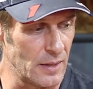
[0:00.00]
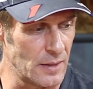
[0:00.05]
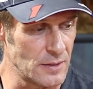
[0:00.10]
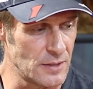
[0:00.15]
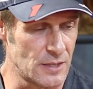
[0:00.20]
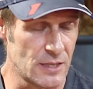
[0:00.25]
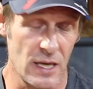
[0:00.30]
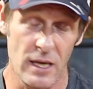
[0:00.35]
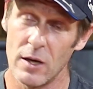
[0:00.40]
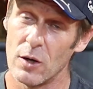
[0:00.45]

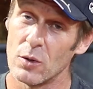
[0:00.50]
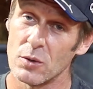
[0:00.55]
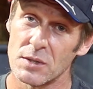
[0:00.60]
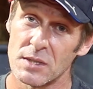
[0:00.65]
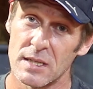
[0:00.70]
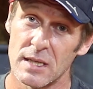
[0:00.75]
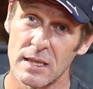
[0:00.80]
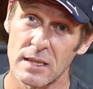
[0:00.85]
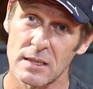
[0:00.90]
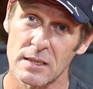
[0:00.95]

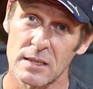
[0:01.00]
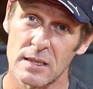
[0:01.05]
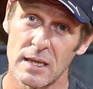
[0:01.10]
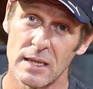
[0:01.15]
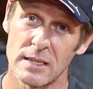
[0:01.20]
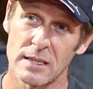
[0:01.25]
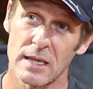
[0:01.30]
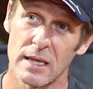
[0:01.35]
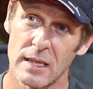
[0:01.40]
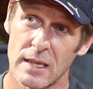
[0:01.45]
Z06,
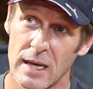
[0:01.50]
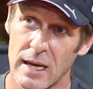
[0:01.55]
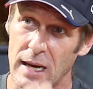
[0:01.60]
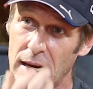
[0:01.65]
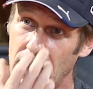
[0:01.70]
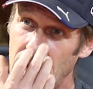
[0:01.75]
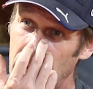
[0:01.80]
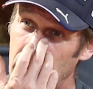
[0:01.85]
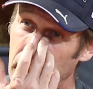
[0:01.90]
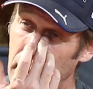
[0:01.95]
they said they
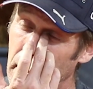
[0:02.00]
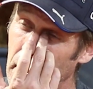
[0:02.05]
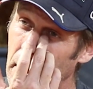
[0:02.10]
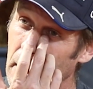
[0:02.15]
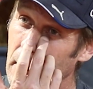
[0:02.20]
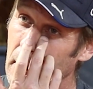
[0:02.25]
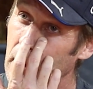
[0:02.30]
had